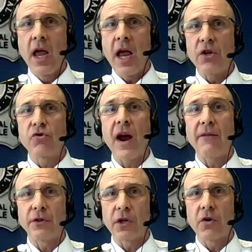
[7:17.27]
and
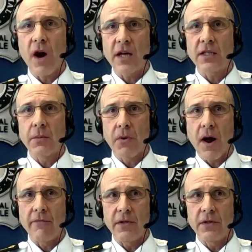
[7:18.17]
traveled across the
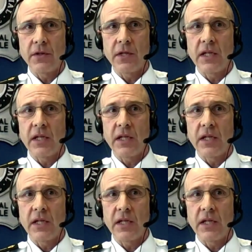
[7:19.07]
province